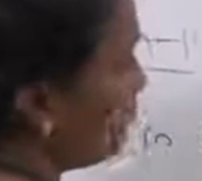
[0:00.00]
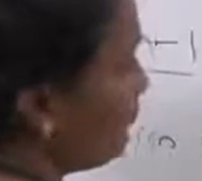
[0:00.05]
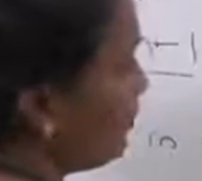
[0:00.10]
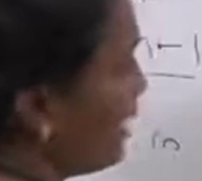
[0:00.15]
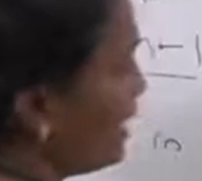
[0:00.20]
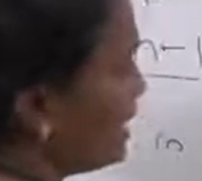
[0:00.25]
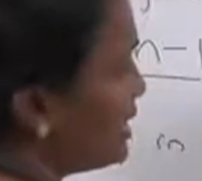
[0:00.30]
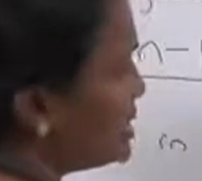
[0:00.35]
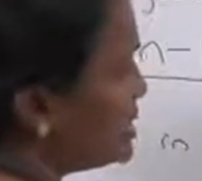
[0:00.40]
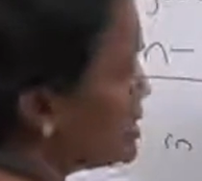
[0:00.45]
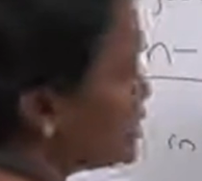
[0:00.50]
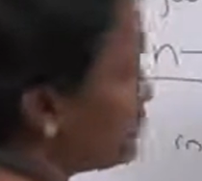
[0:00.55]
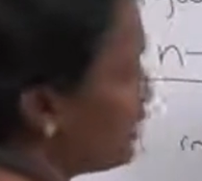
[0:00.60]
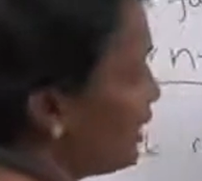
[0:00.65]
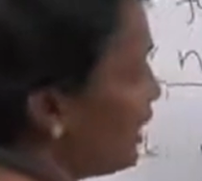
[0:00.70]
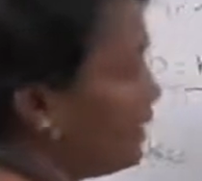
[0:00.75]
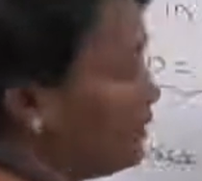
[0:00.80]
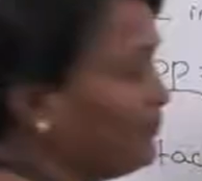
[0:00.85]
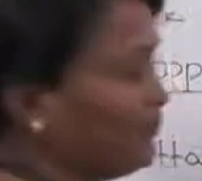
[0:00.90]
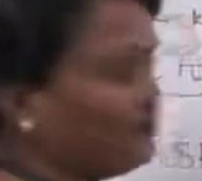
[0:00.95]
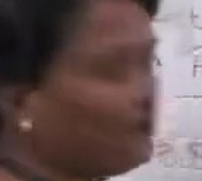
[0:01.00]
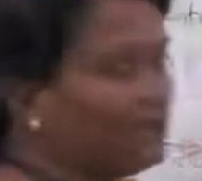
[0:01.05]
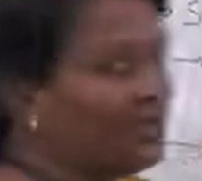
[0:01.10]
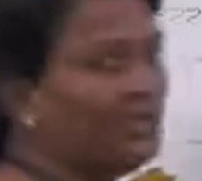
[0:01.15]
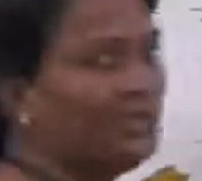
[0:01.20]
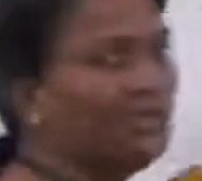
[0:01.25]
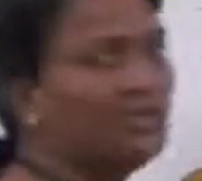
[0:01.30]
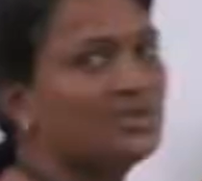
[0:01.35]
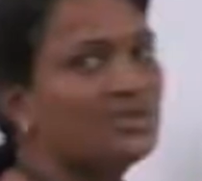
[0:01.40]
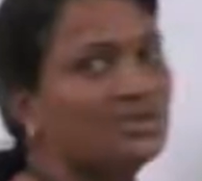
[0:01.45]
-1,
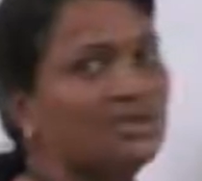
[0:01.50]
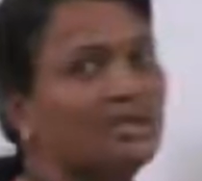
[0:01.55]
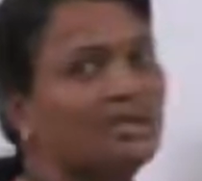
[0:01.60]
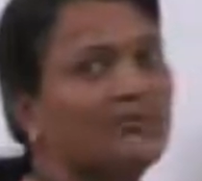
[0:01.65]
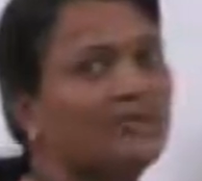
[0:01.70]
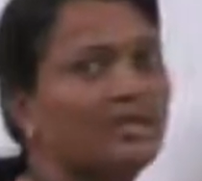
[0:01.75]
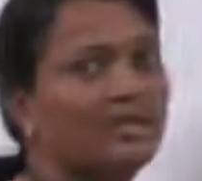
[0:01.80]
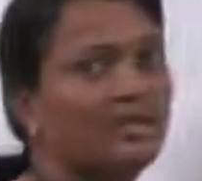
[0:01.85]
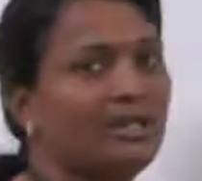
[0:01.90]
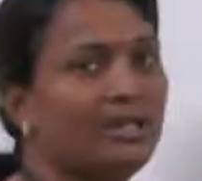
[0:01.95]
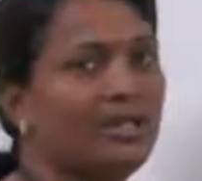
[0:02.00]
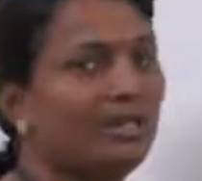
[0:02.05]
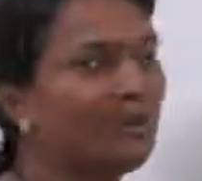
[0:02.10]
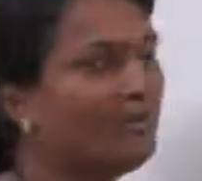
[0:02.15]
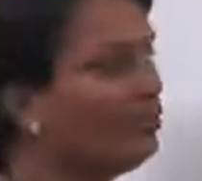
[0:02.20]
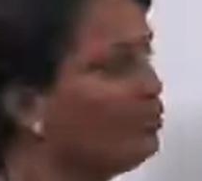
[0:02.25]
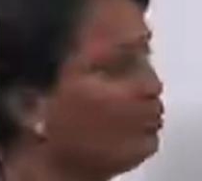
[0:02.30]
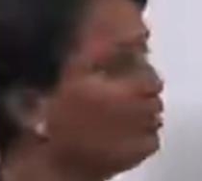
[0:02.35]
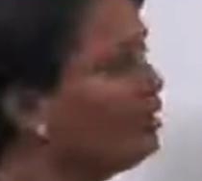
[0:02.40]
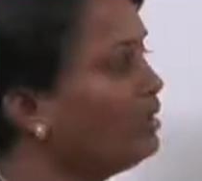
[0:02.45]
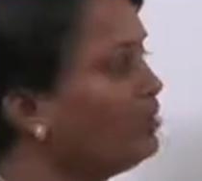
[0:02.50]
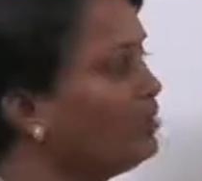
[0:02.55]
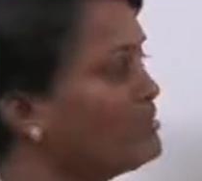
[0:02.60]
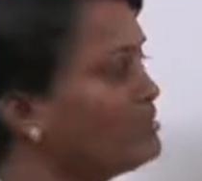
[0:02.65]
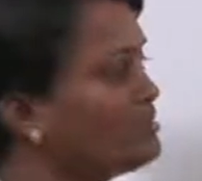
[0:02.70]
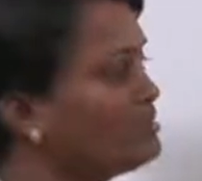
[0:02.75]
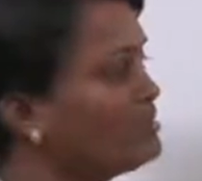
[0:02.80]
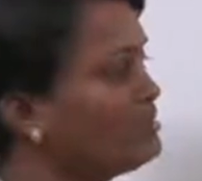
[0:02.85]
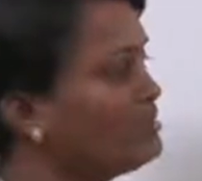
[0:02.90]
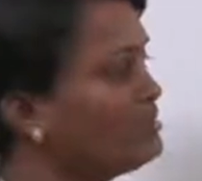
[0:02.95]
initially when there are no
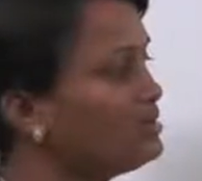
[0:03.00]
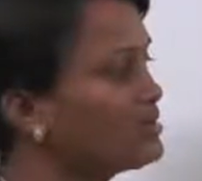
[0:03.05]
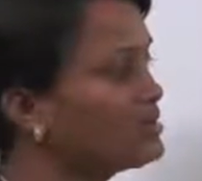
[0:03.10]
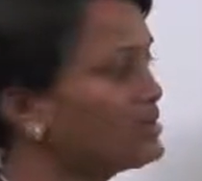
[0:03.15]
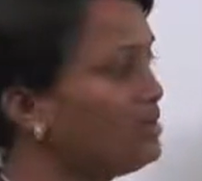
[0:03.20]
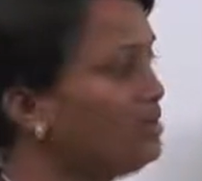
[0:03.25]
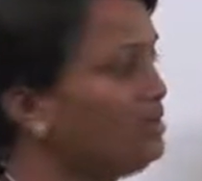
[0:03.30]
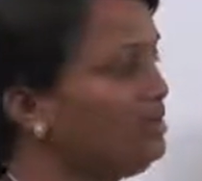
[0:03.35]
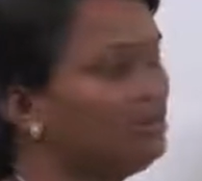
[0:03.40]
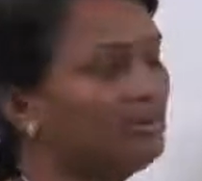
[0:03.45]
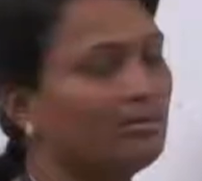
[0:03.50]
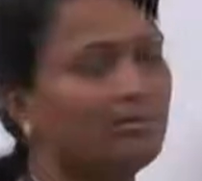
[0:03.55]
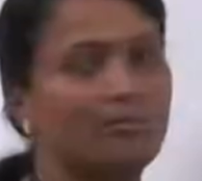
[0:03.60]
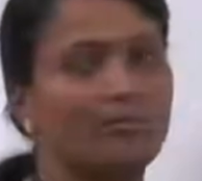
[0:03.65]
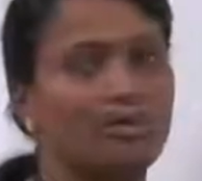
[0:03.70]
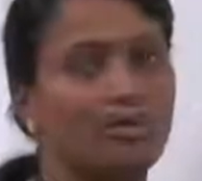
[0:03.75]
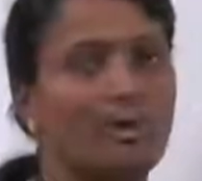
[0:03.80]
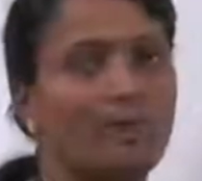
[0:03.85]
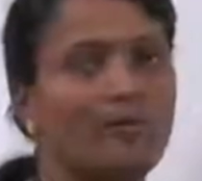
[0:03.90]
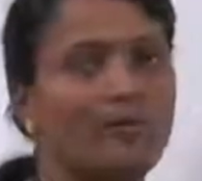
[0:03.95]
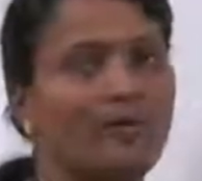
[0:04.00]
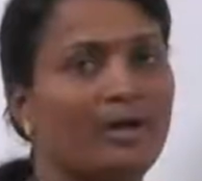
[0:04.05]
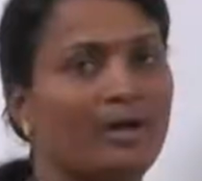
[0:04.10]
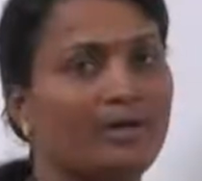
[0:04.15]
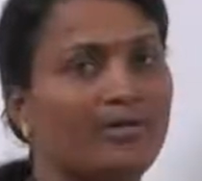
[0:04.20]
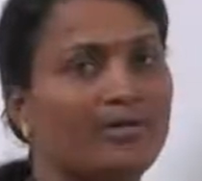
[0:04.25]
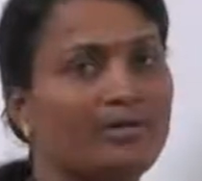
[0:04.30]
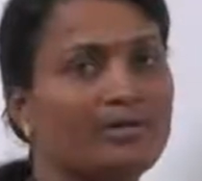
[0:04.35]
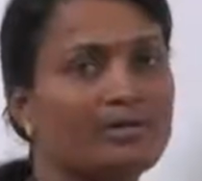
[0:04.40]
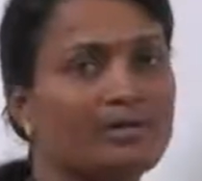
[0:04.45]
elements in the stack, top
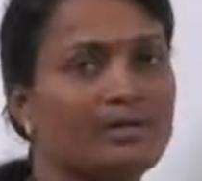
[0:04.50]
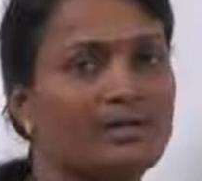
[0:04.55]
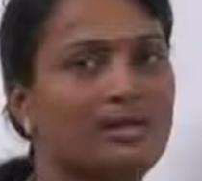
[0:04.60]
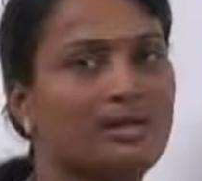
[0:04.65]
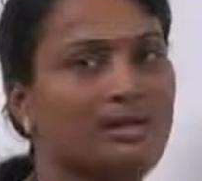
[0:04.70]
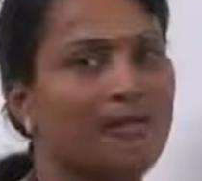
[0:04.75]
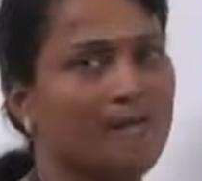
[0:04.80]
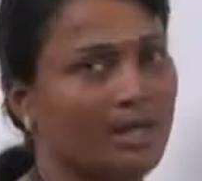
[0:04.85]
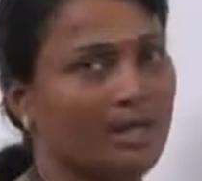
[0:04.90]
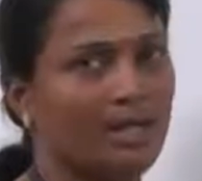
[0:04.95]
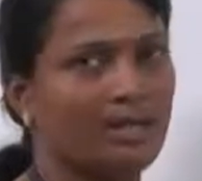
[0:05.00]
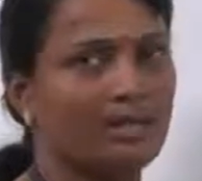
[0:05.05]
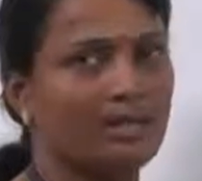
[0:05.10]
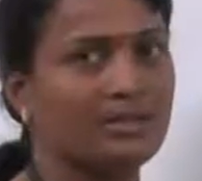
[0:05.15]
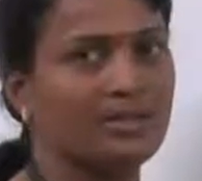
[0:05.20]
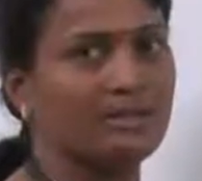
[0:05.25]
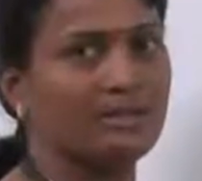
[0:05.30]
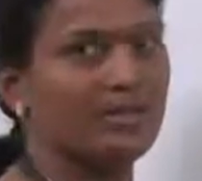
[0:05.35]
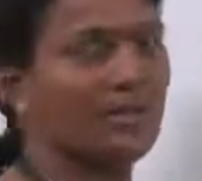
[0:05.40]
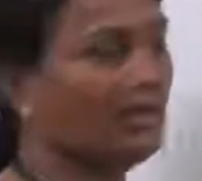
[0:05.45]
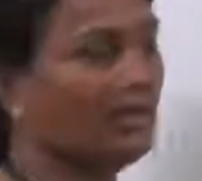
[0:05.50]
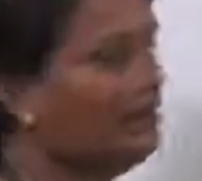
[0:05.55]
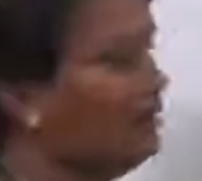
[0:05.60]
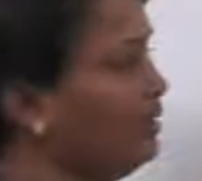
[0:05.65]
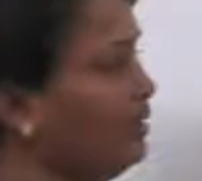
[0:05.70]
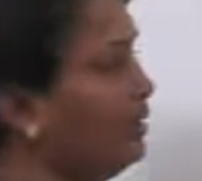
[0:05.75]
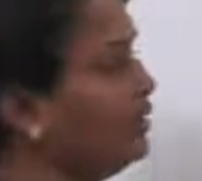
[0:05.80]
value is -1.